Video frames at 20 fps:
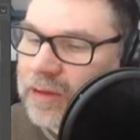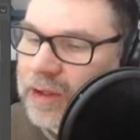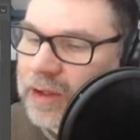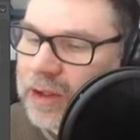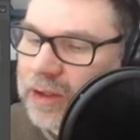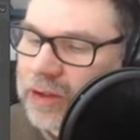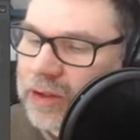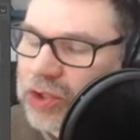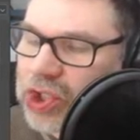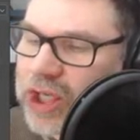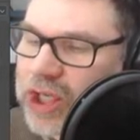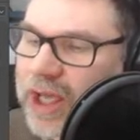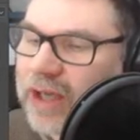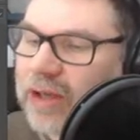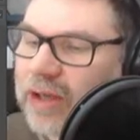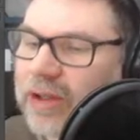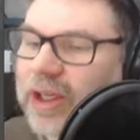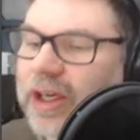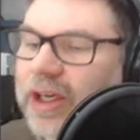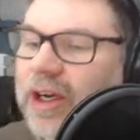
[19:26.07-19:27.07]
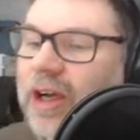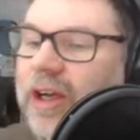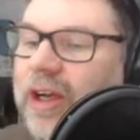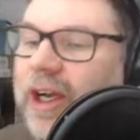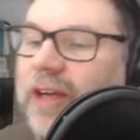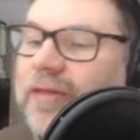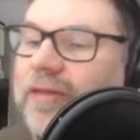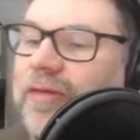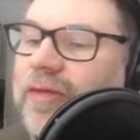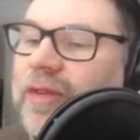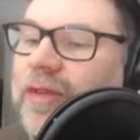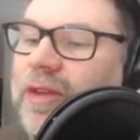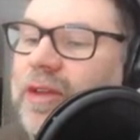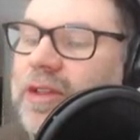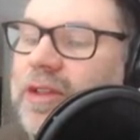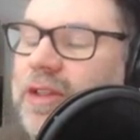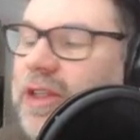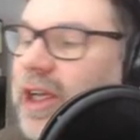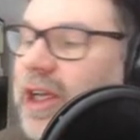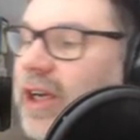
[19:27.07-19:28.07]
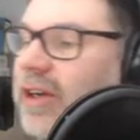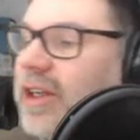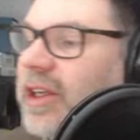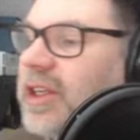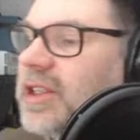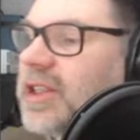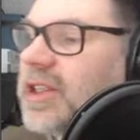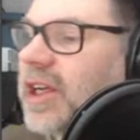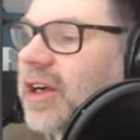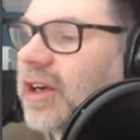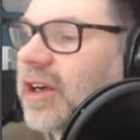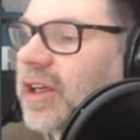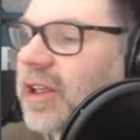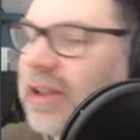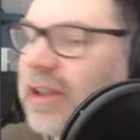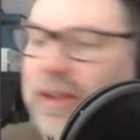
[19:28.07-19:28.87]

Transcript: little shadow there. Okay, so there is Eric.